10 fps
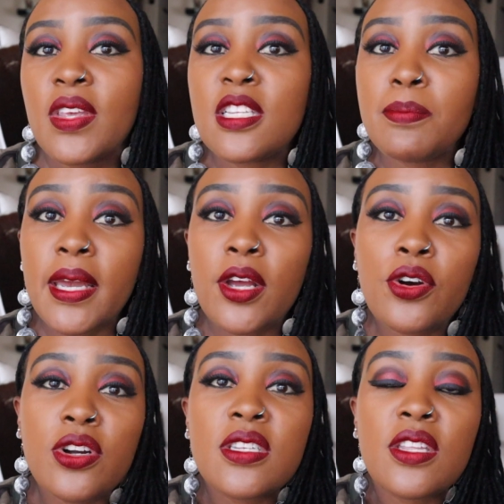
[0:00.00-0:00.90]
is by
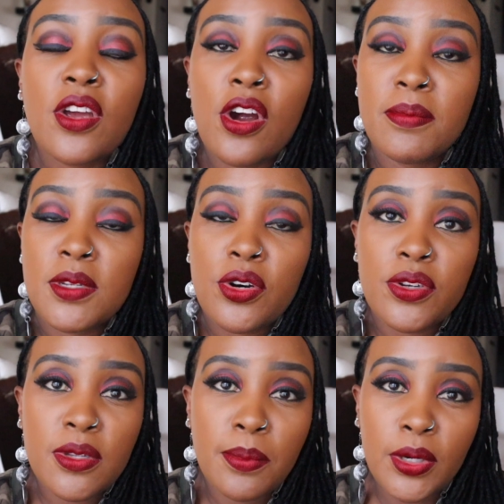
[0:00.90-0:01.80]
crossing their arms
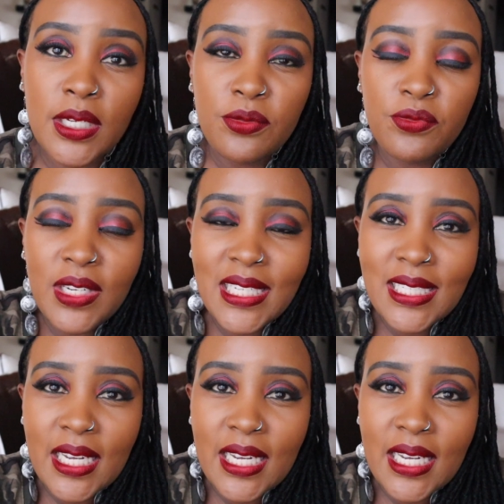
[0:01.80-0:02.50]
across their body really